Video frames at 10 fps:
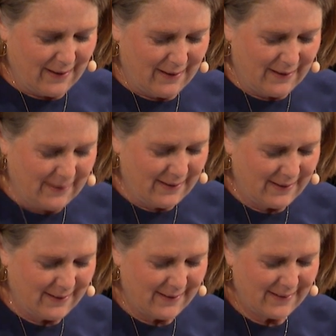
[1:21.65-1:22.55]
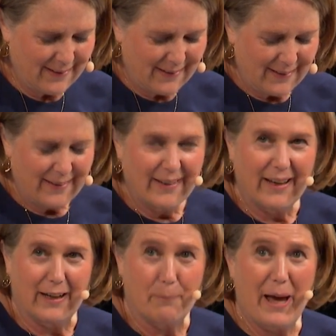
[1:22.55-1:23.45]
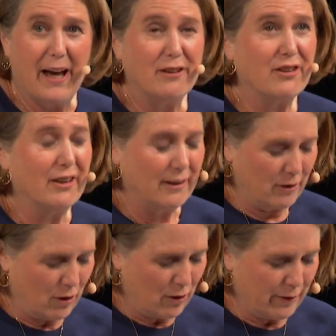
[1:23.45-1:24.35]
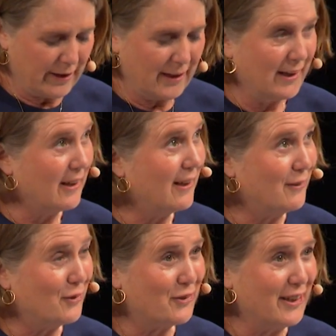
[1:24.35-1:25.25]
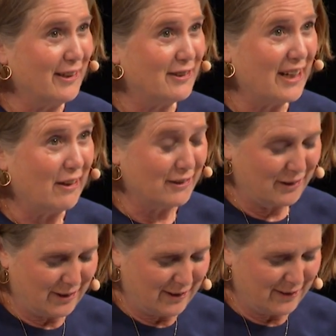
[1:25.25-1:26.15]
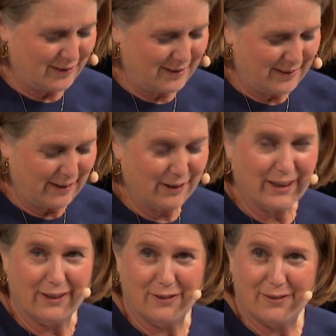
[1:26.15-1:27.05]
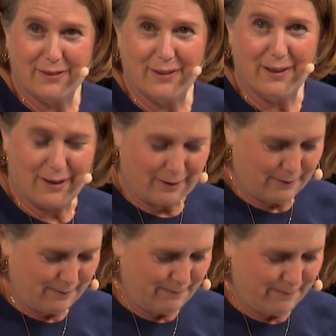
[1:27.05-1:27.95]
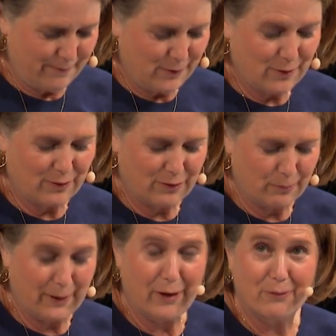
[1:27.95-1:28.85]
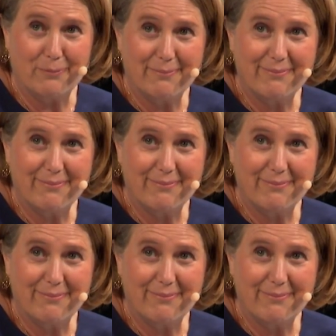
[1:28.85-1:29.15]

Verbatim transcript: And imagine all the interesting challenges that you're going to surmount,